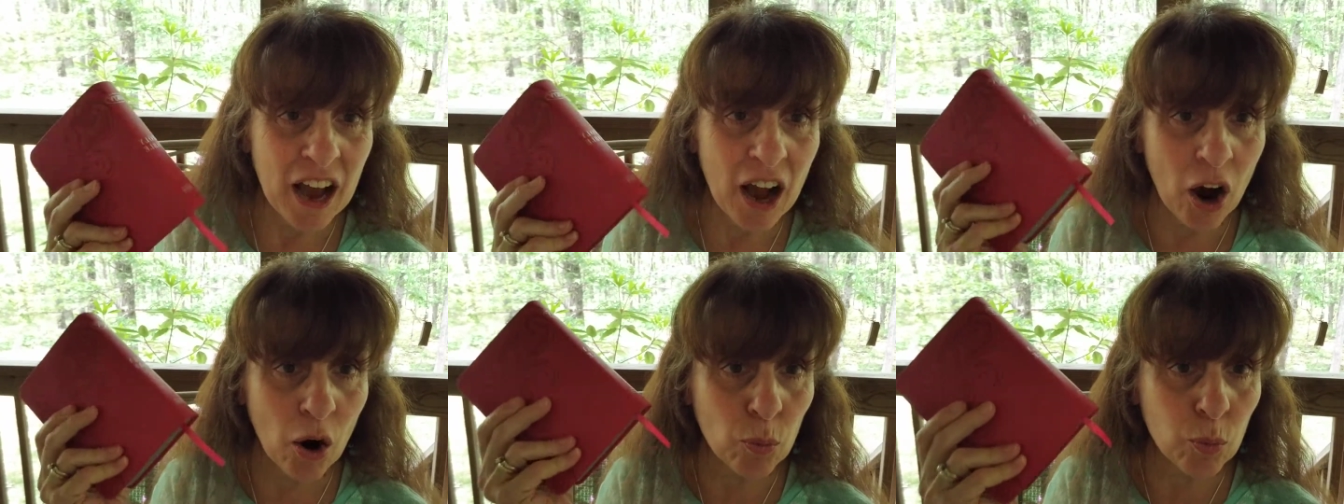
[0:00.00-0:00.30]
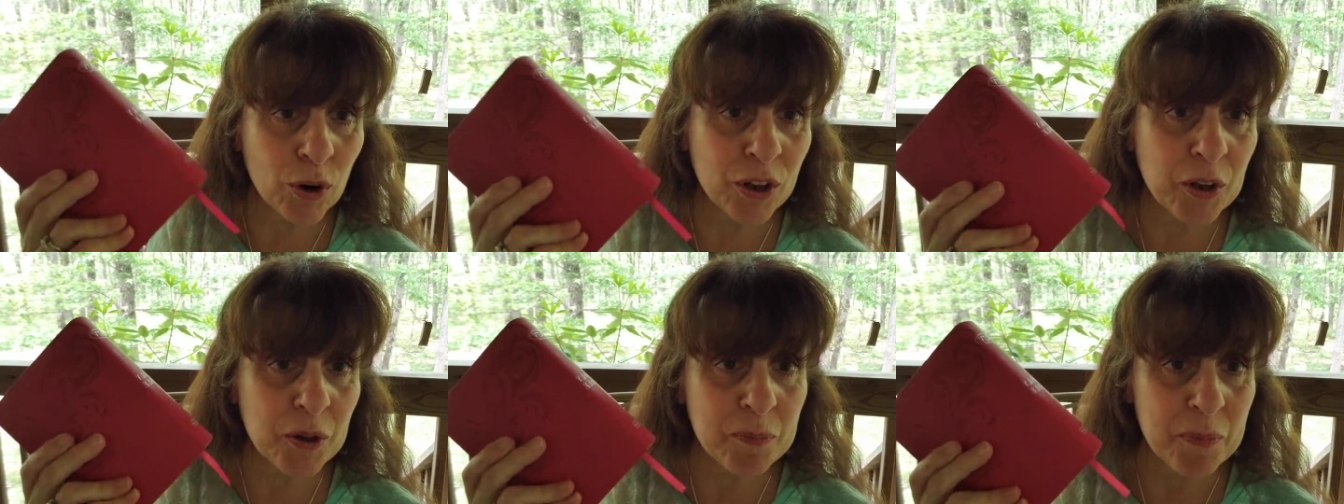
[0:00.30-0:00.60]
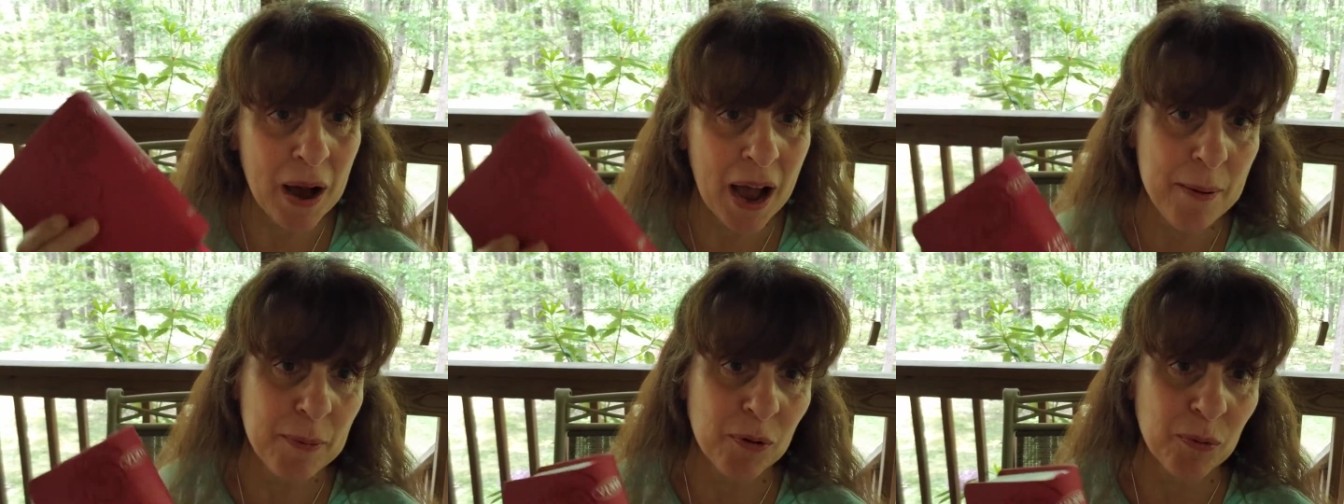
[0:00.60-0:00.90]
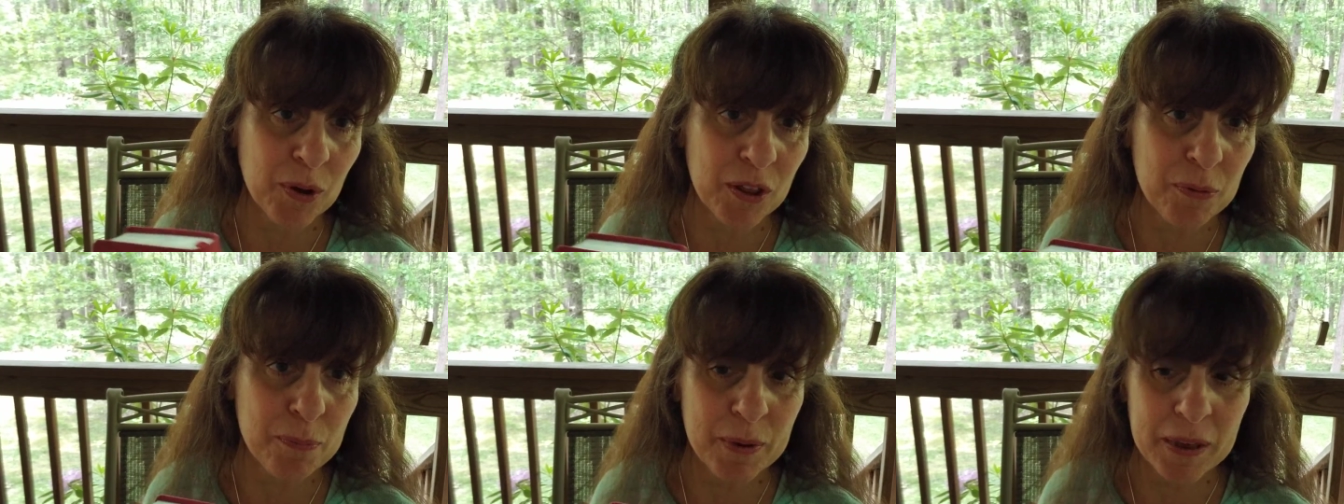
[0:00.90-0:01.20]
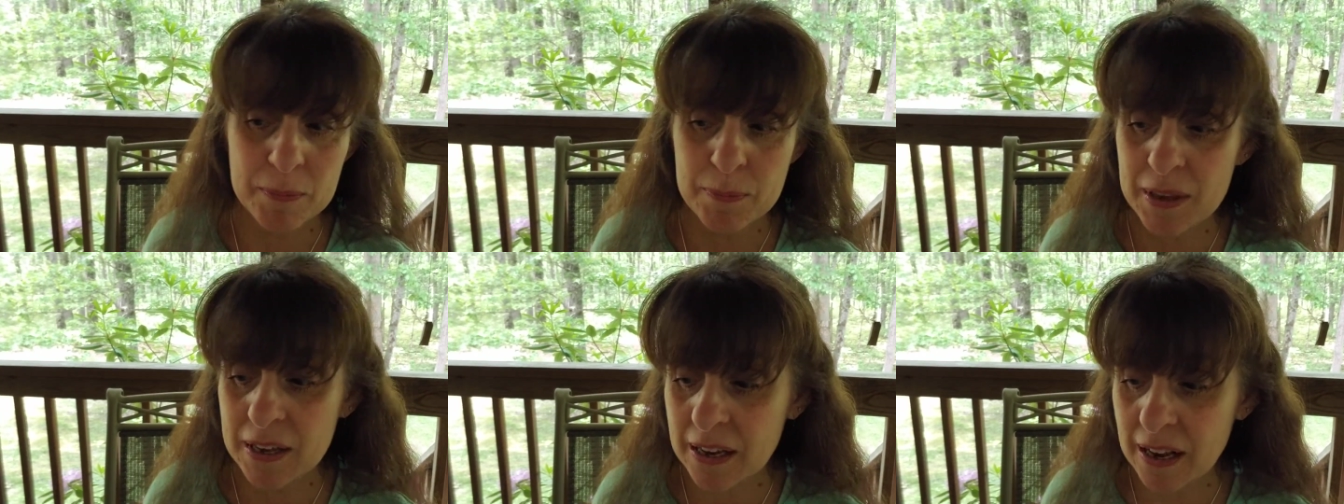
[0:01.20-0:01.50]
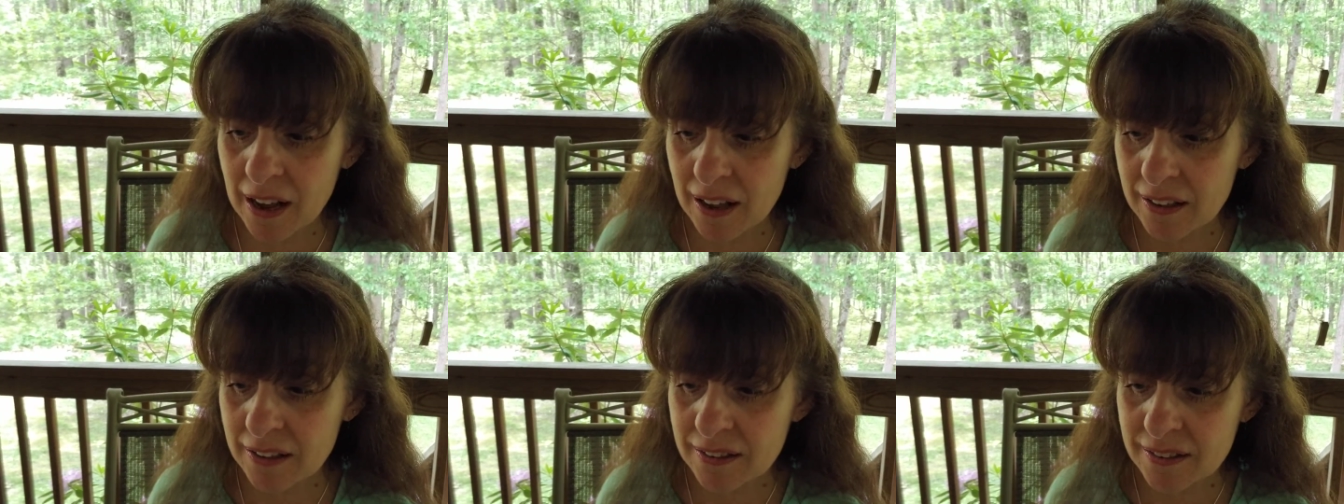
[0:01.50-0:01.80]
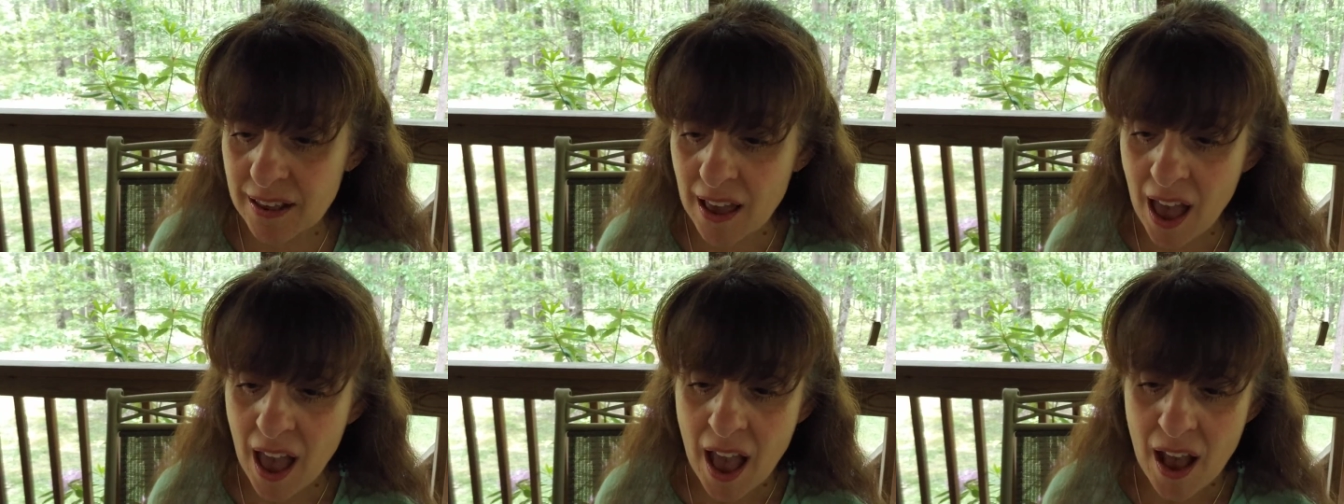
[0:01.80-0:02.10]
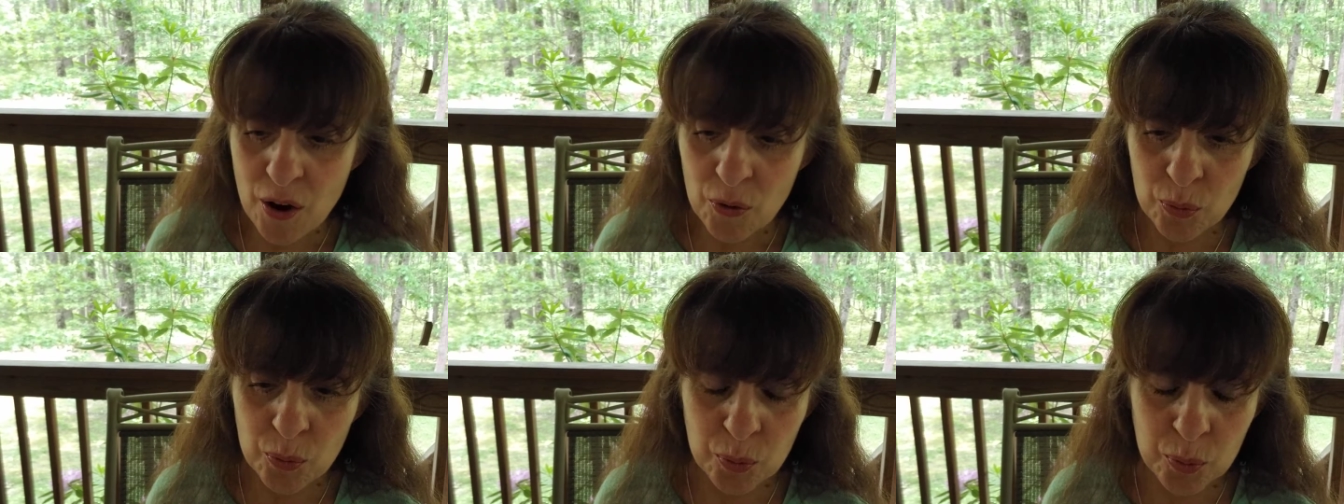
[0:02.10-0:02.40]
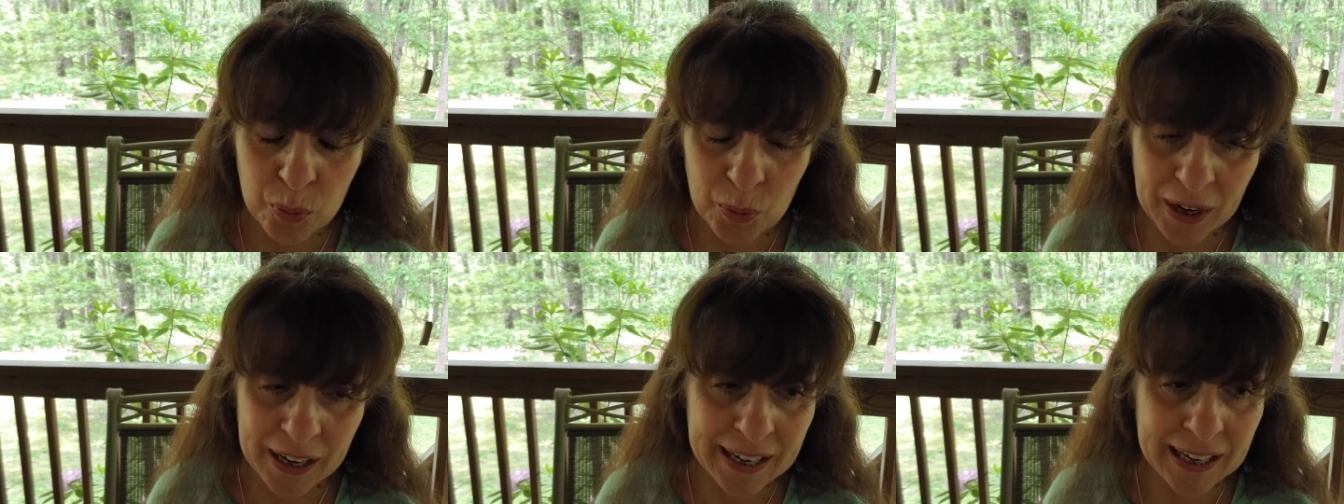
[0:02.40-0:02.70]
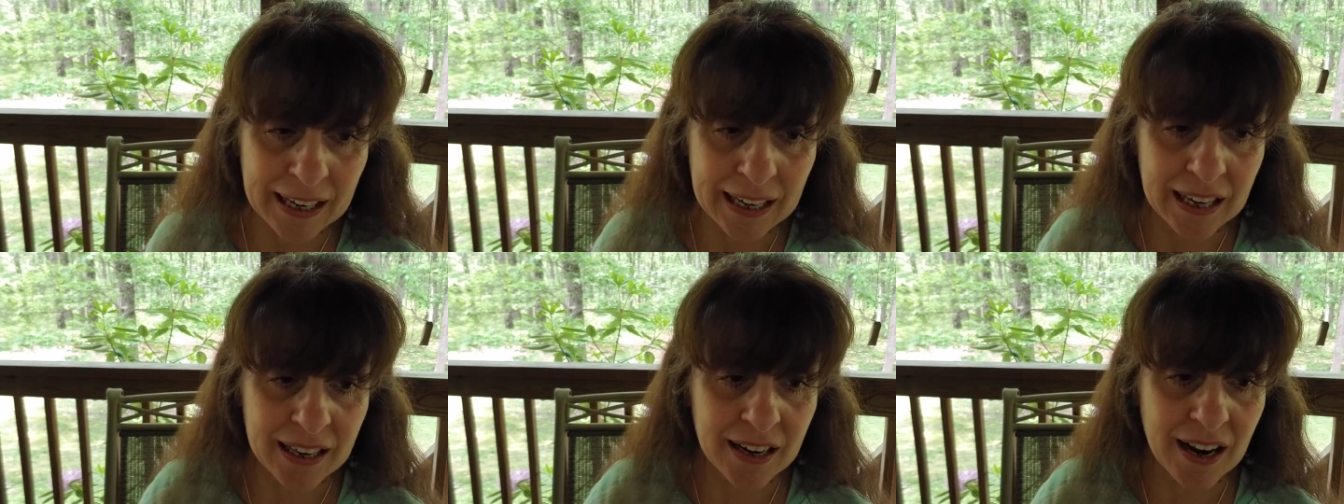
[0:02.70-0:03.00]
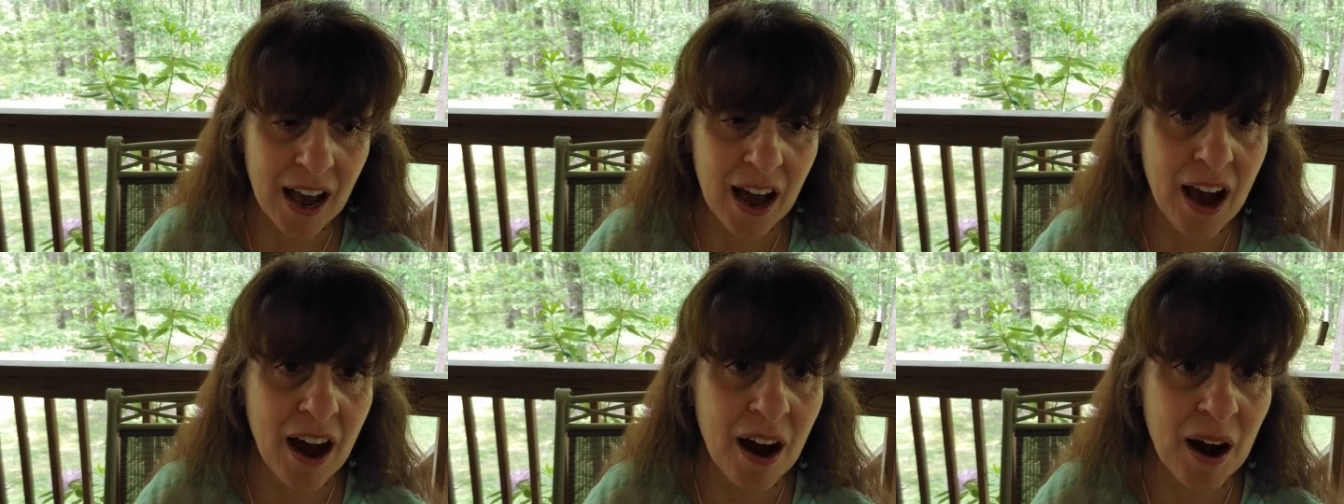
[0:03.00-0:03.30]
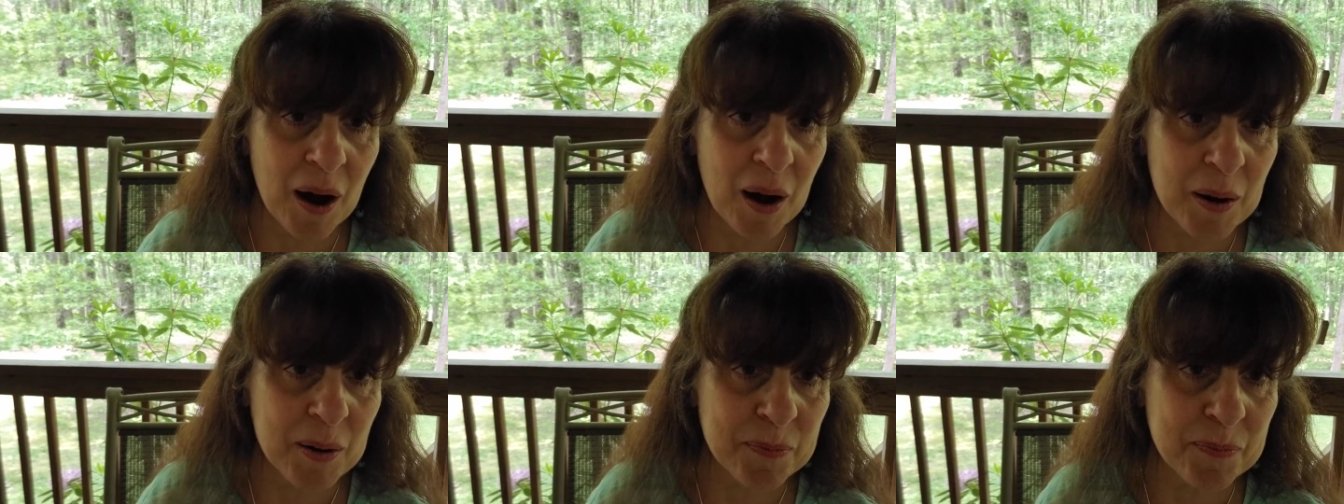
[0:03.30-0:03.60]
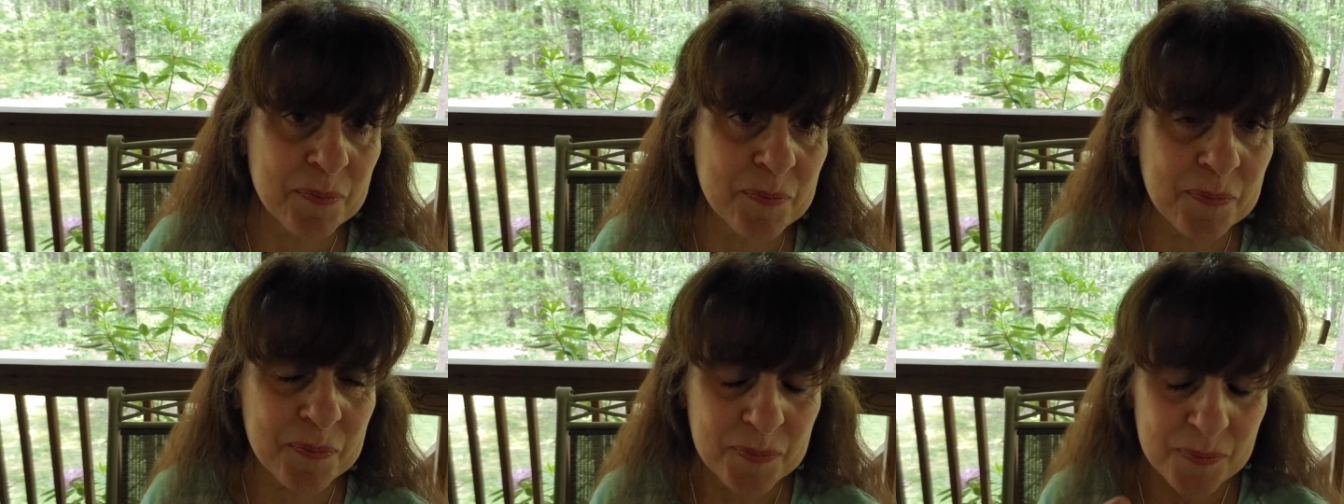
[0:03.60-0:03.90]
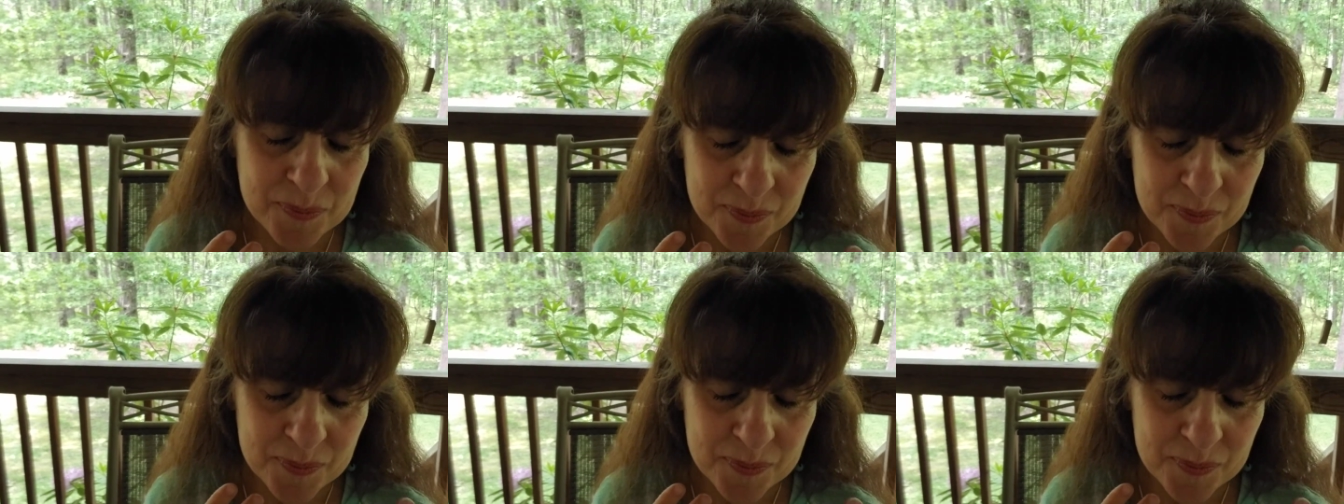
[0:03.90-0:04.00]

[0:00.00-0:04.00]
a real Bible with me because reading it um,